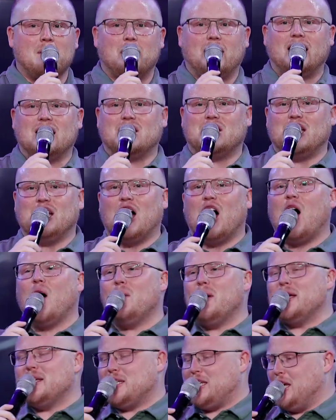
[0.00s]
Because she
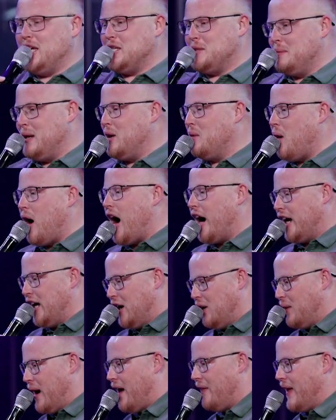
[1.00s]
always sees me
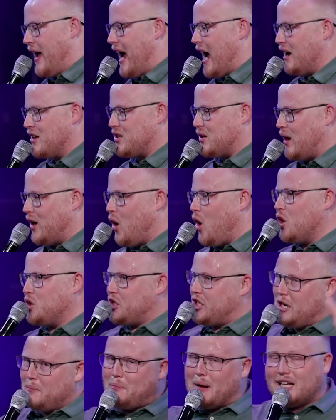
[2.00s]
walking around the house going, oh,
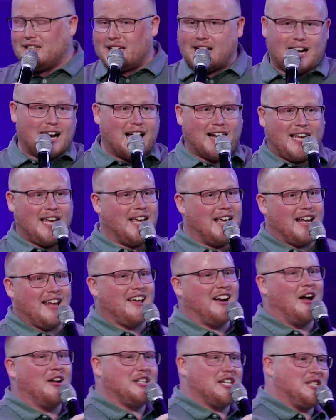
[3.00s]
she bataraki,
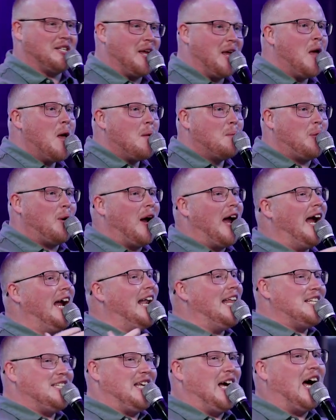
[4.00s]
you know, just
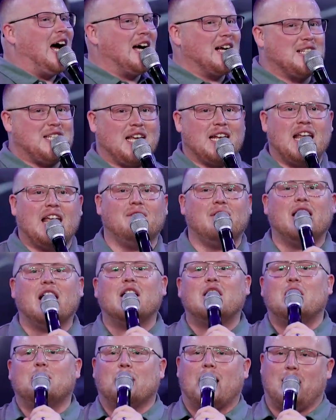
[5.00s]
praying in tongues and even
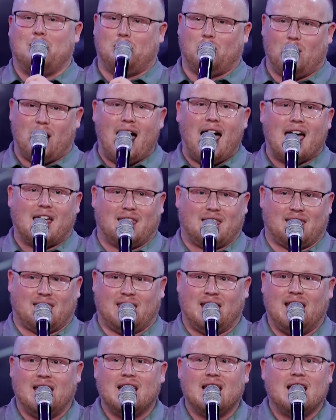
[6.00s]
under my
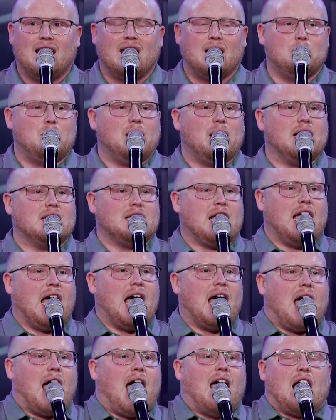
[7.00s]
breath. Because I,
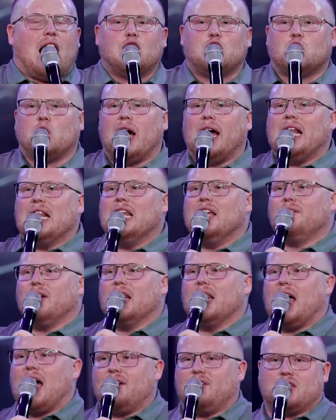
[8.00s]
I, I try to live a
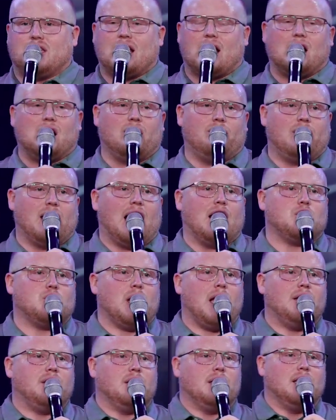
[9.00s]
lifestyle of that. I
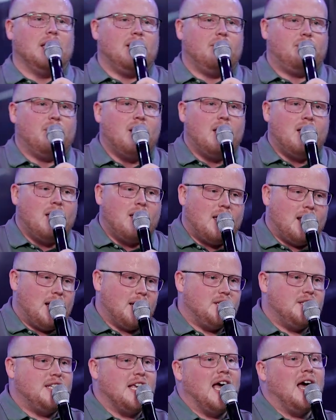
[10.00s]
try to live an
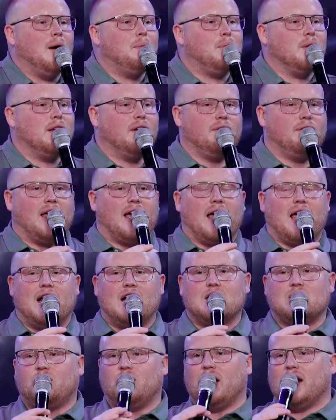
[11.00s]
example of that.
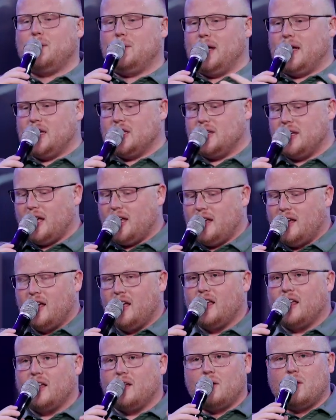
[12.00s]
And it's funny because
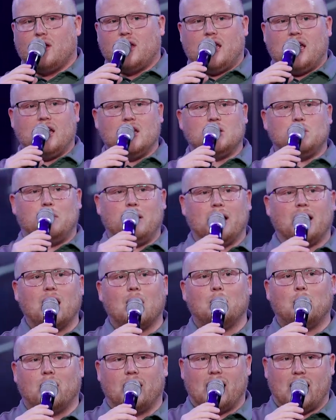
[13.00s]
kids pick
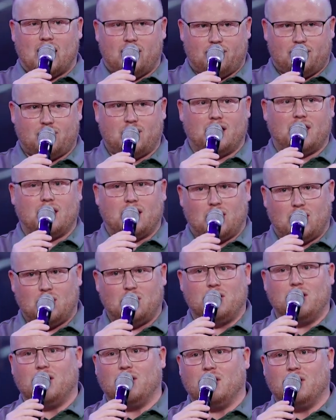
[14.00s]
up on everything
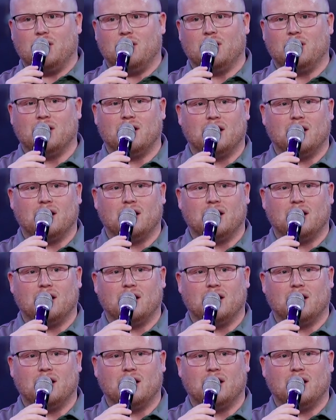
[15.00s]
you do.